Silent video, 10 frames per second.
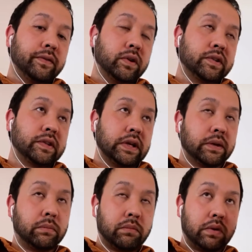first
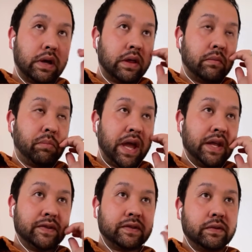like other
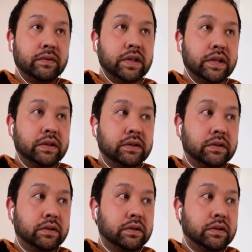bands to really